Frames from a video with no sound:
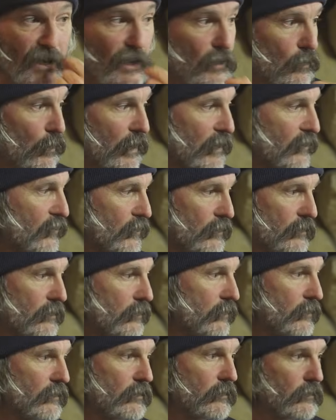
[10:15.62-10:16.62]
which
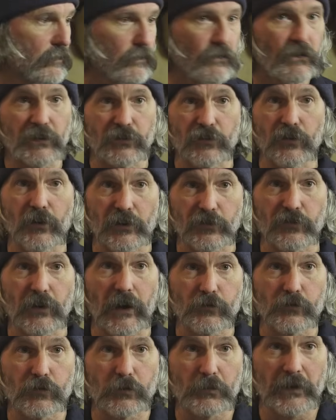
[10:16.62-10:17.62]
this year I
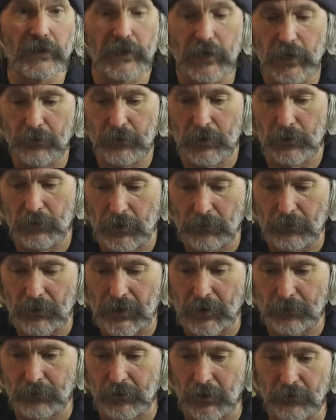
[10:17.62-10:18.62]
traveled with my camp on my
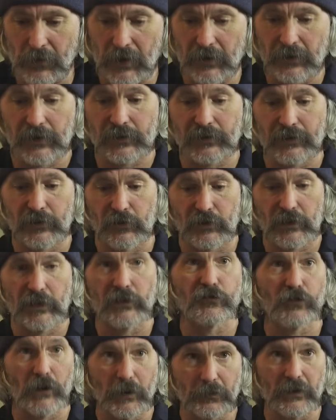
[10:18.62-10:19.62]
back, but I'm not necessarily going to
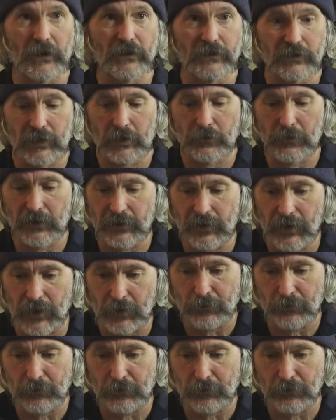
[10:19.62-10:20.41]
drop down and set up my tent.